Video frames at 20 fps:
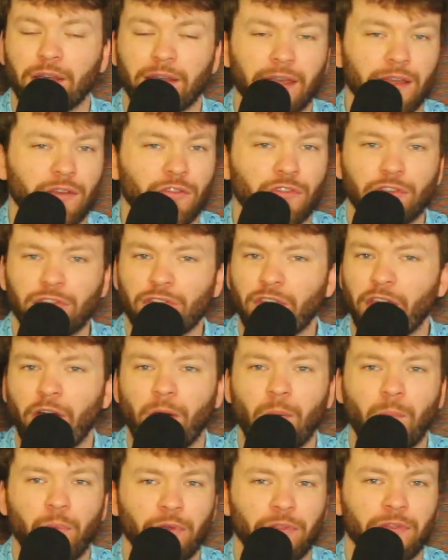again, just to
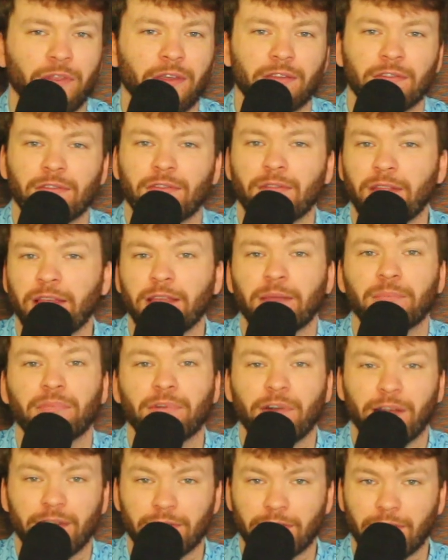help with things like
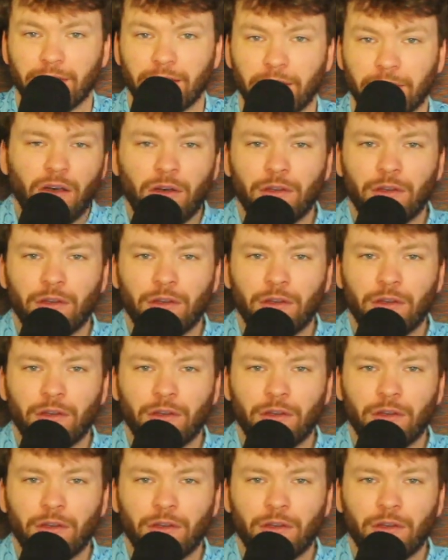pricing.